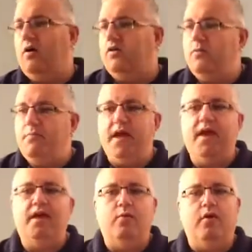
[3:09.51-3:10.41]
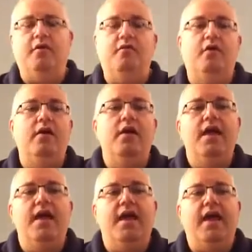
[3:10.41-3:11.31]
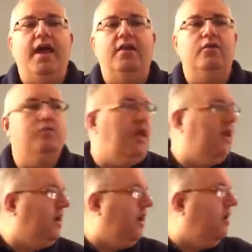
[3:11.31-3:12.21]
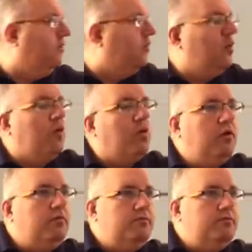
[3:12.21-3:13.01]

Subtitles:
on your bed, wherever, and you take out your